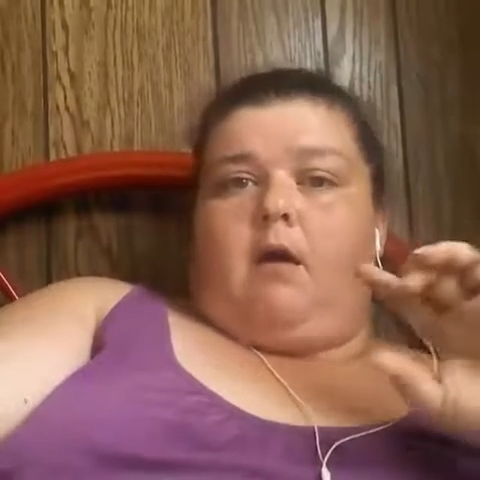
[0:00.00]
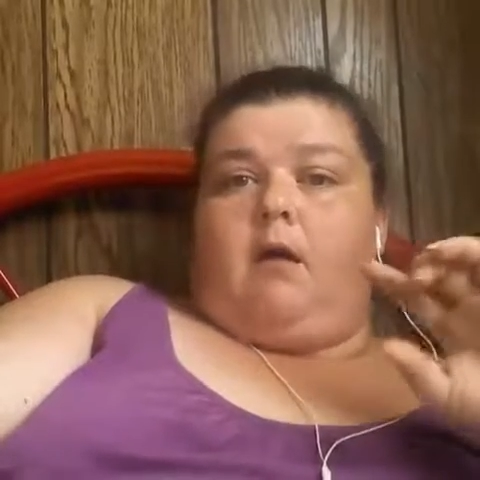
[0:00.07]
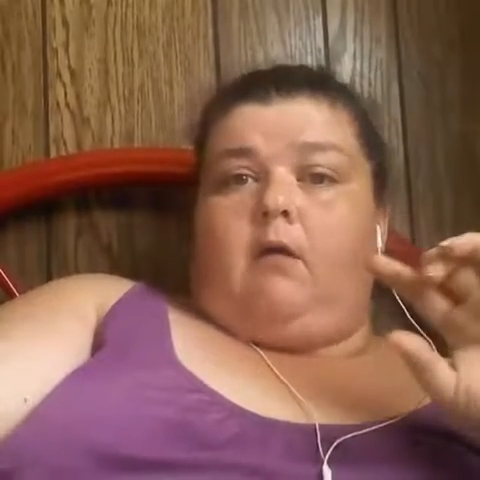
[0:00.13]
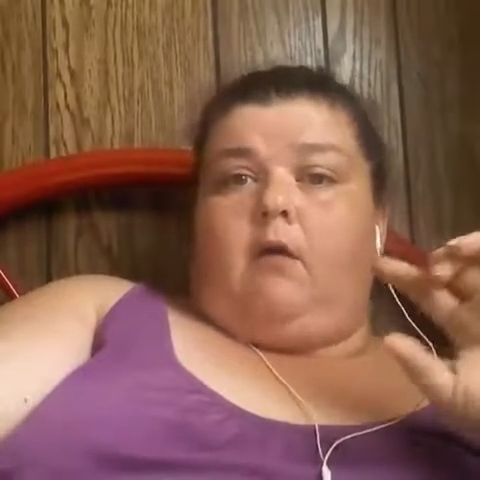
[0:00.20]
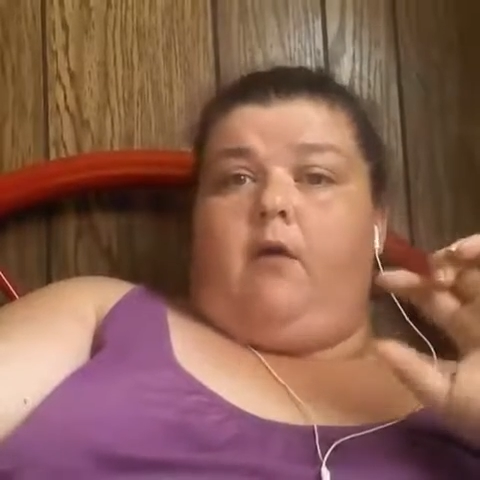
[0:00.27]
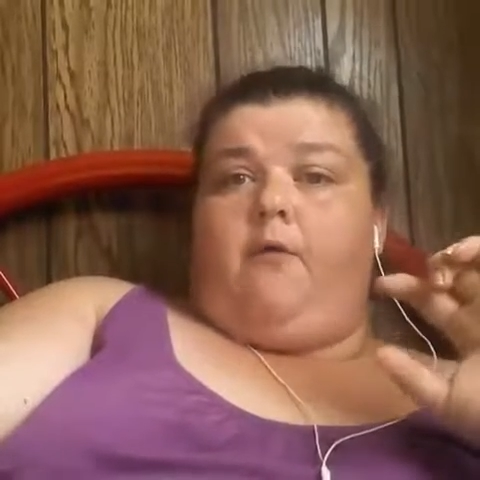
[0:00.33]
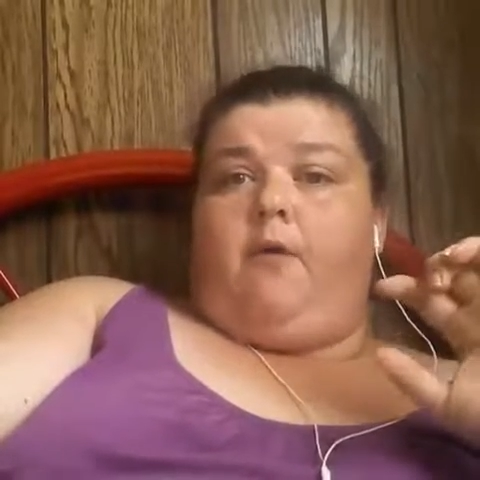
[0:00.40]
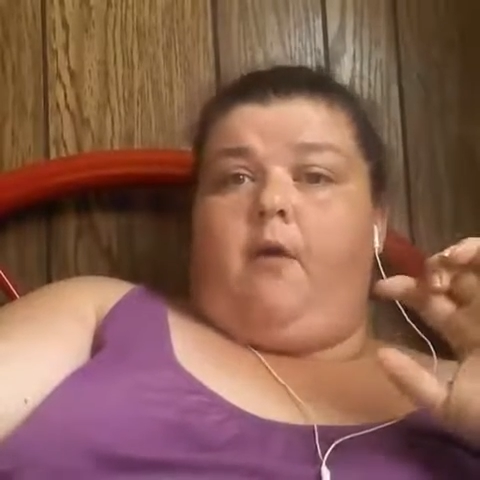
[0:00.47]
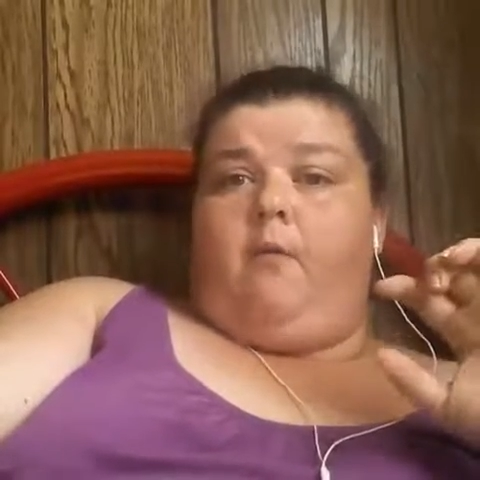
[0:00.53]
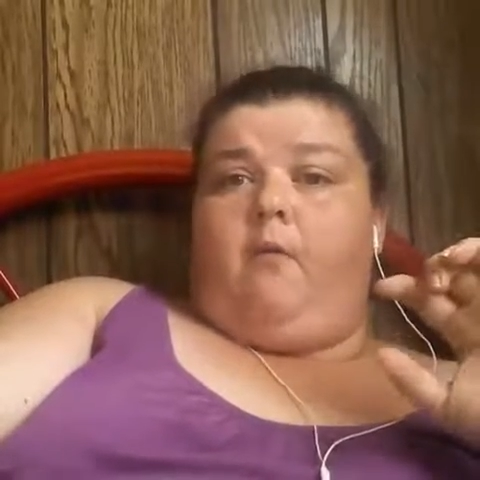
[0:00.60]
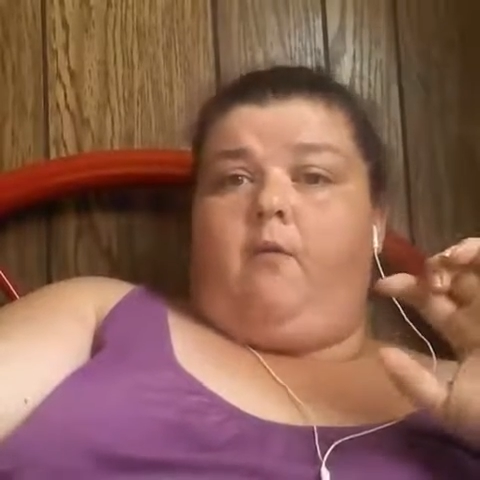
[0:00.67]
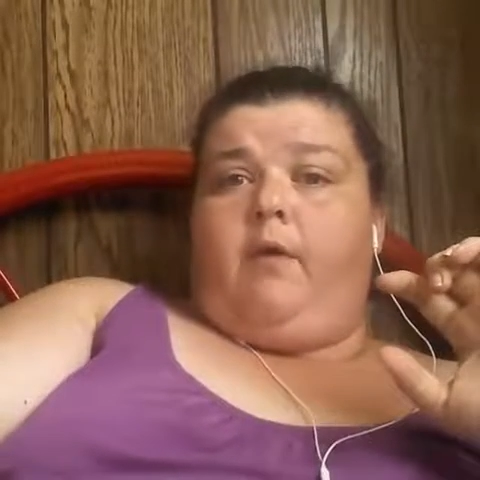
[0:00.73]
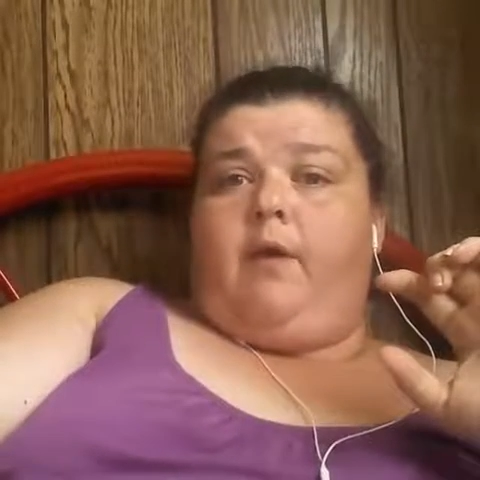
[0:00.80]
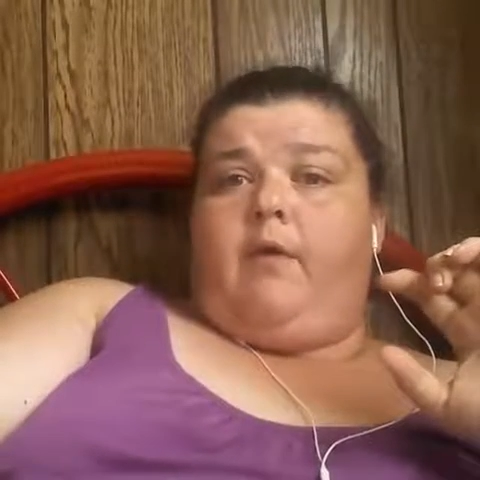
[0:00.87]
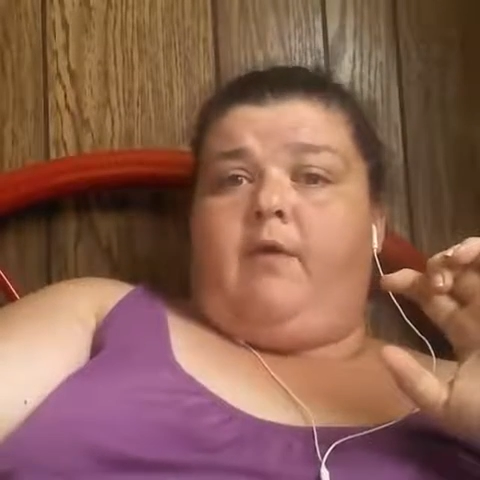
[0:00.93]
a logo
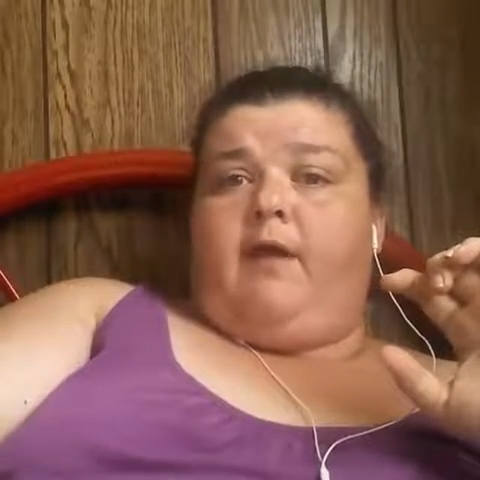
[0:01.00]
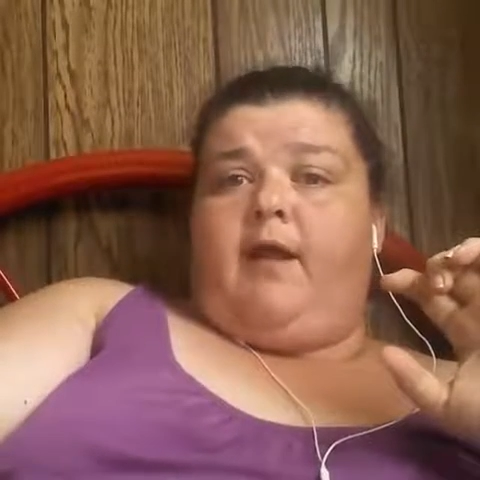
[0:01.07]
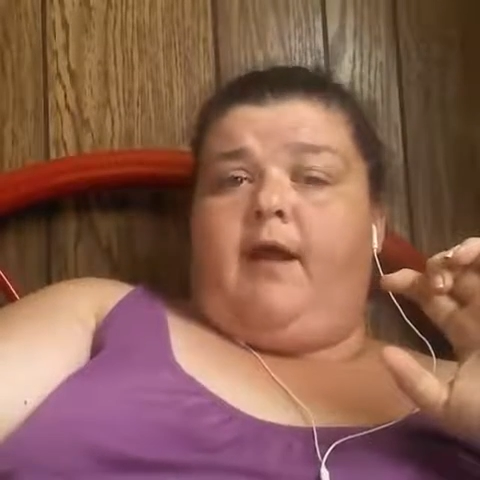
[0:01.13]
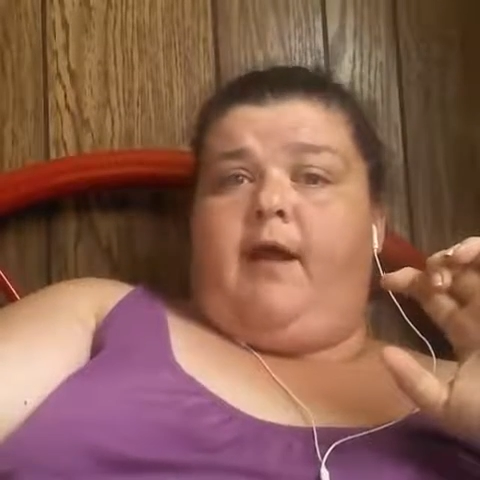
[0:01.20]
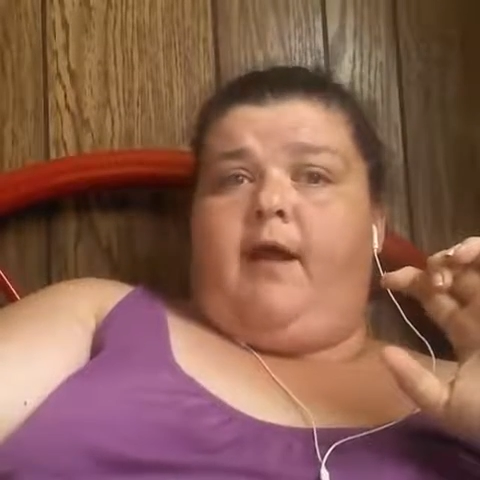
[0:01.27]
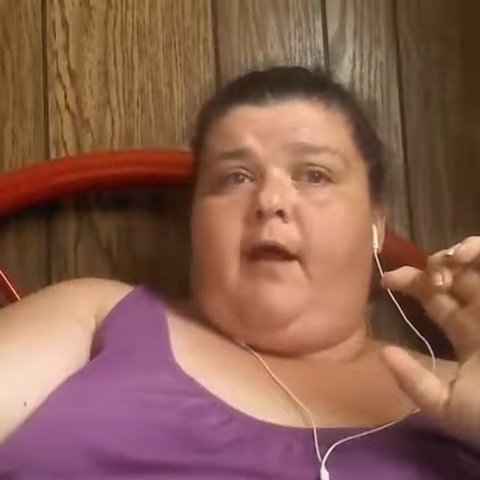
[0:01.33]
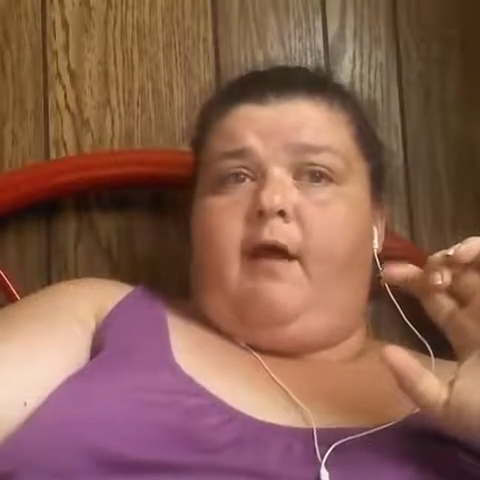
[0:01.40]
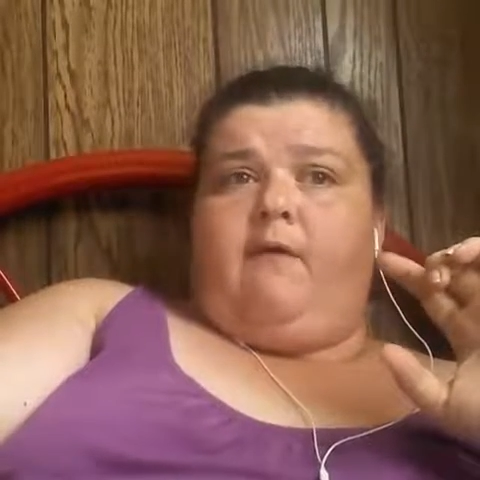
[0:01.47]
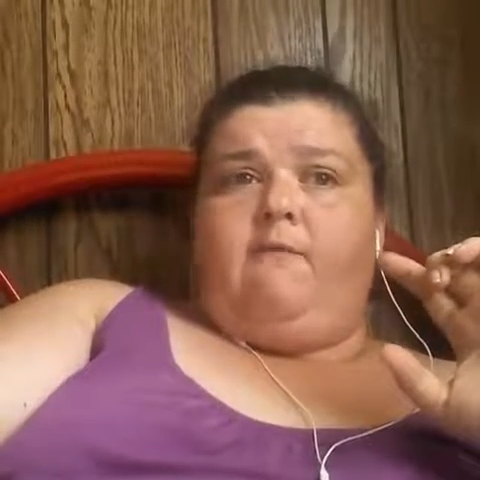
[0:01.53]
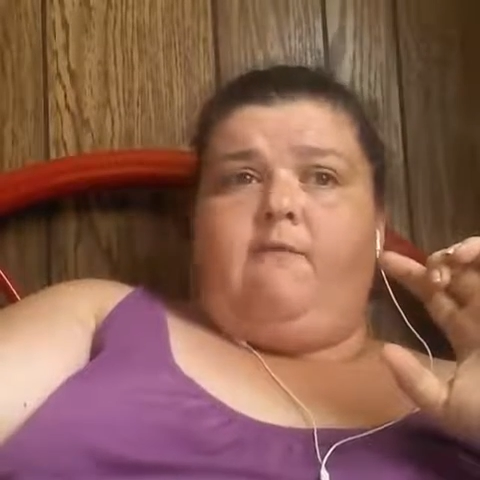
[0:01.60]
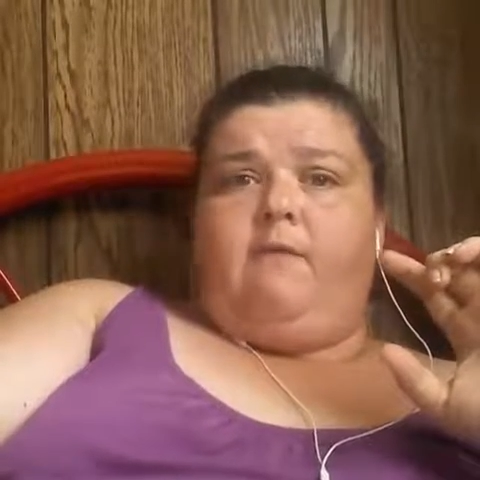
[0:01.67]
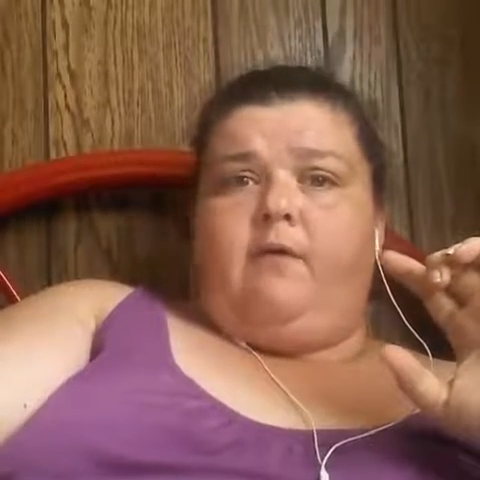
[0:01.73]
on it that I have.